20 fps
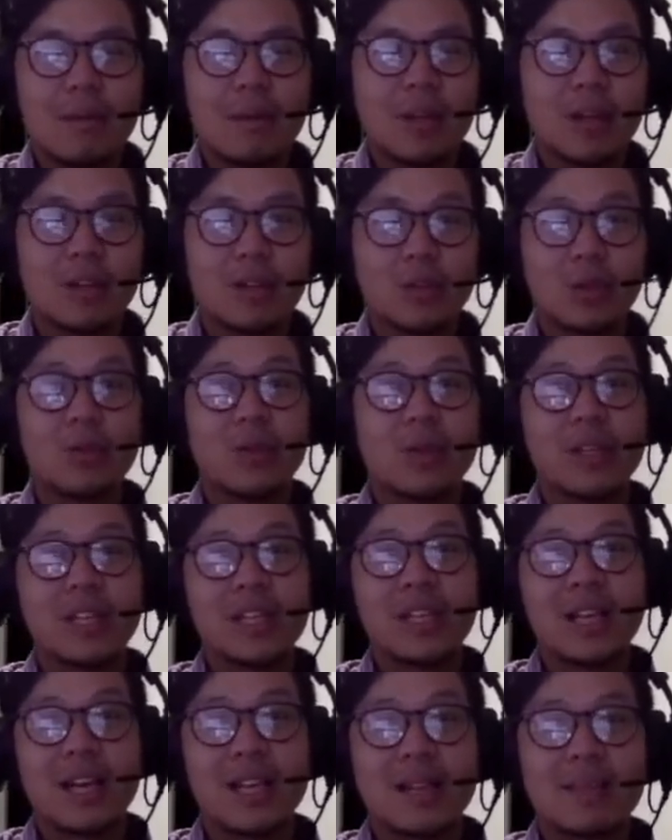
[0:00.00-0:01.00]
do really
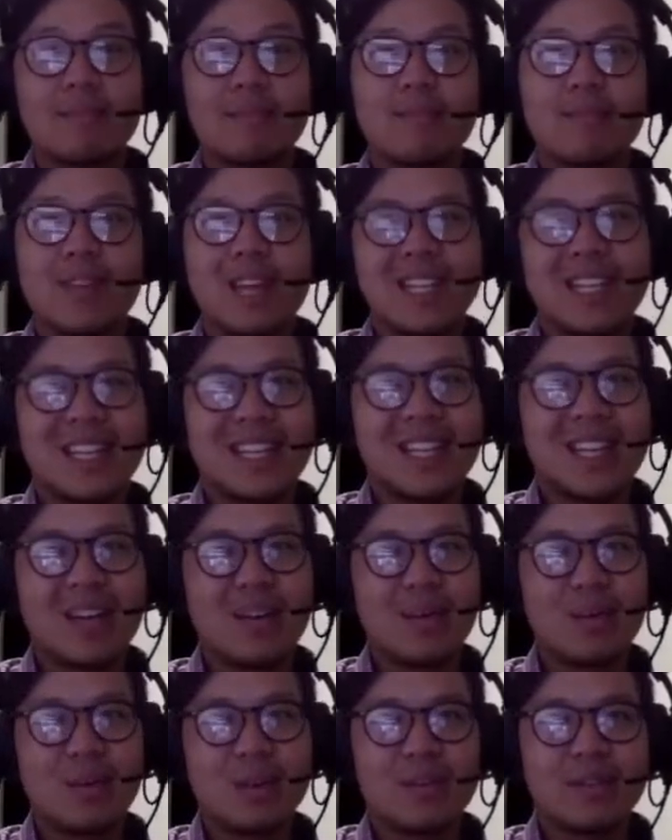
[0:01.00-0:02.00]
like them. They did get
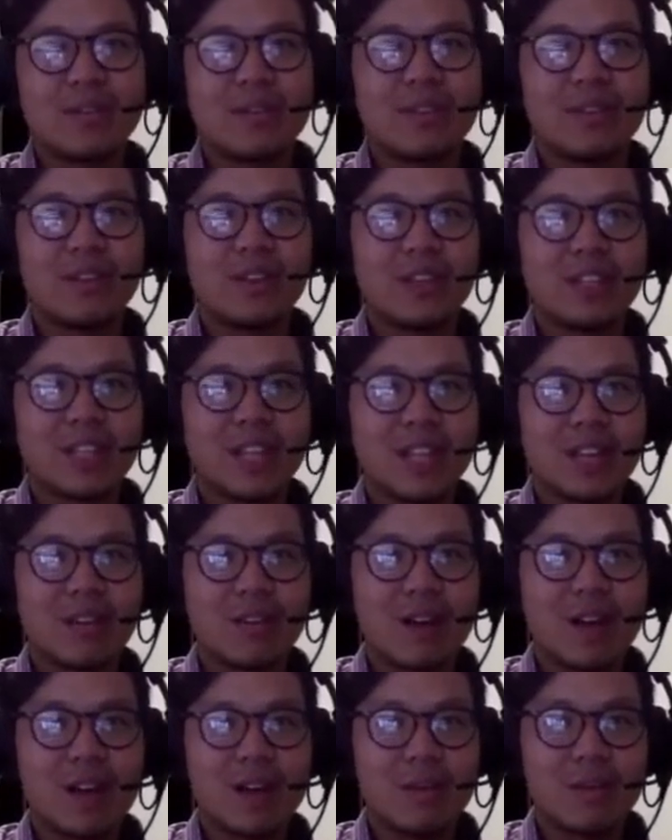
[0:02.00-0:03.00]
rid of Devonte
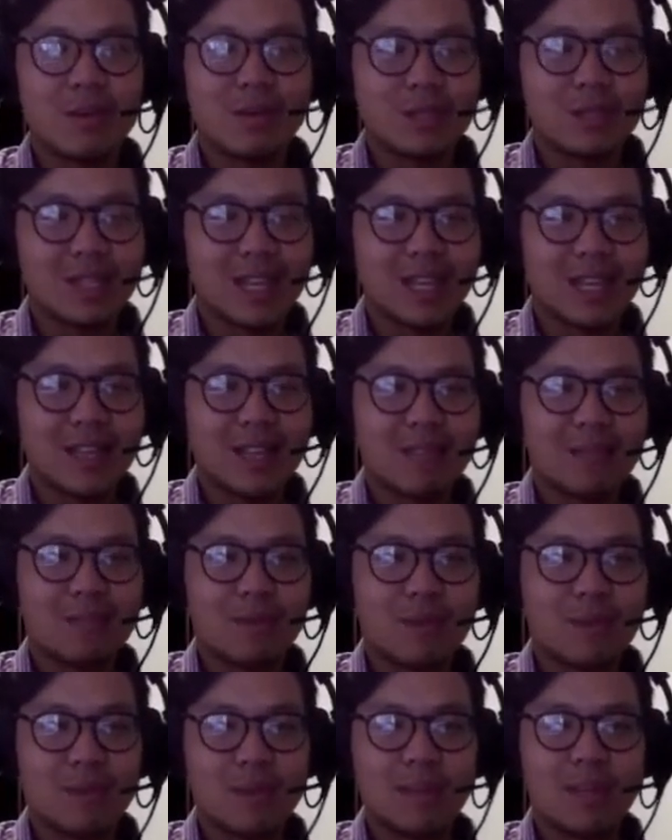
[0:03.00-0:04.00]
Graham, who was like
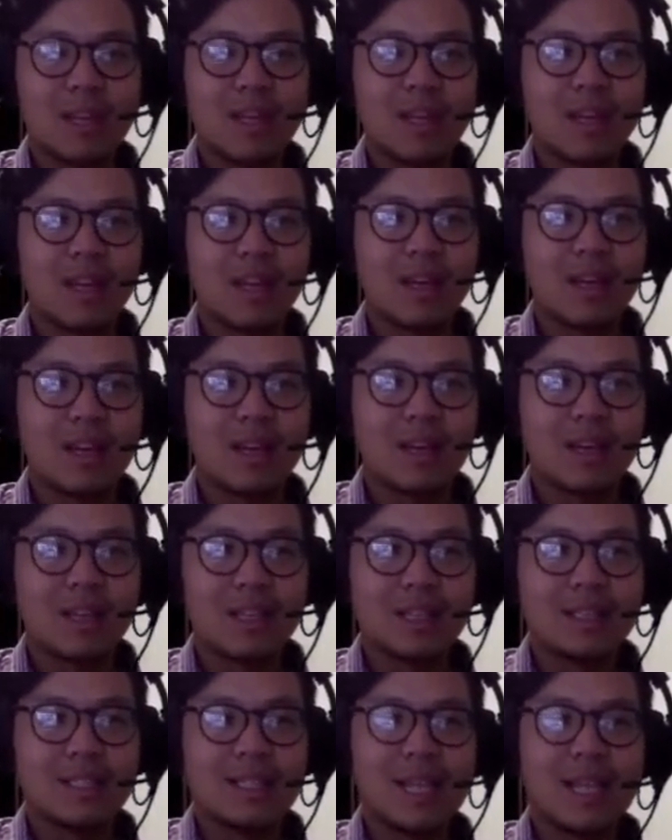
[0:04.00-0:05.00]
probably their
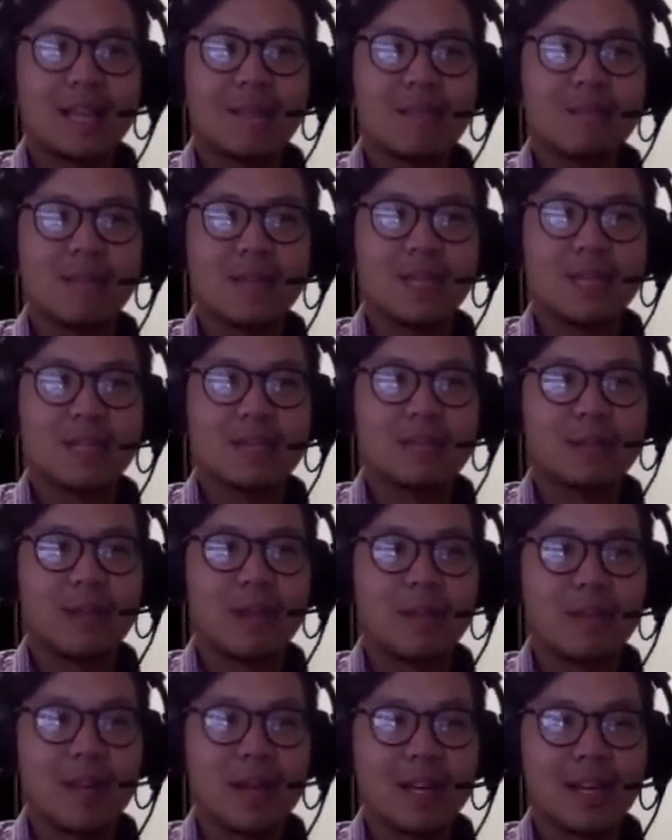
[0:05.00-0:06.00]
second biggest
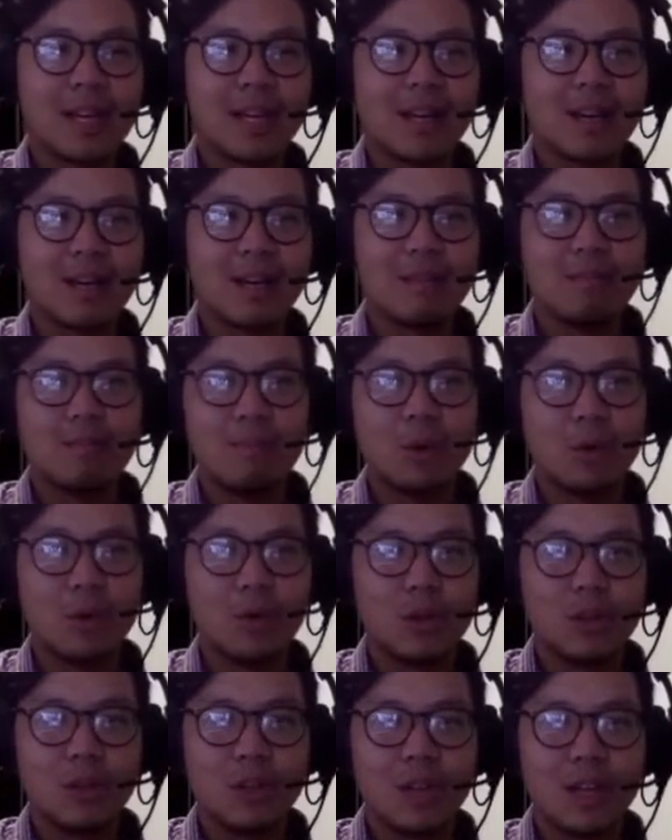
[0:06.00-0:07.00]
playmaker,
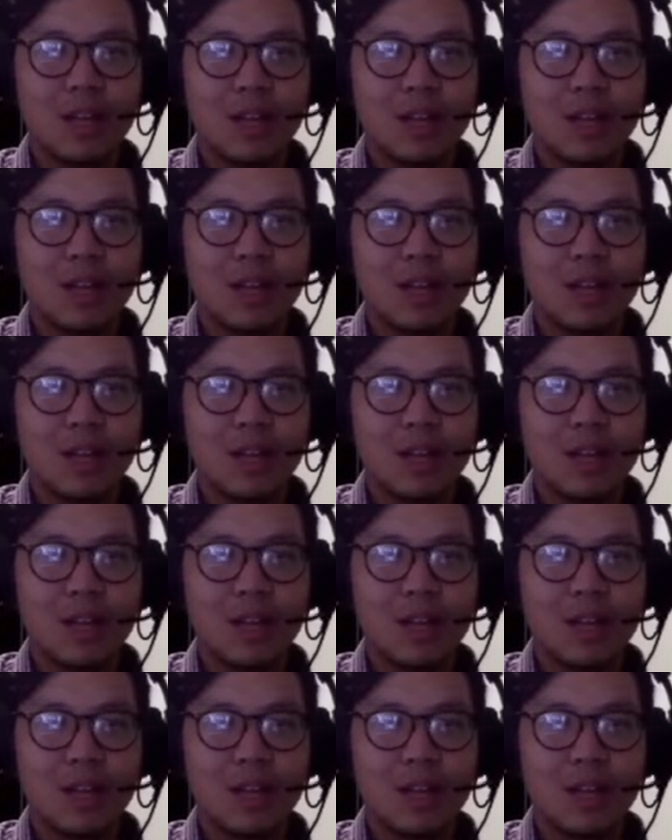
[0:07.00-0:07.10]
ball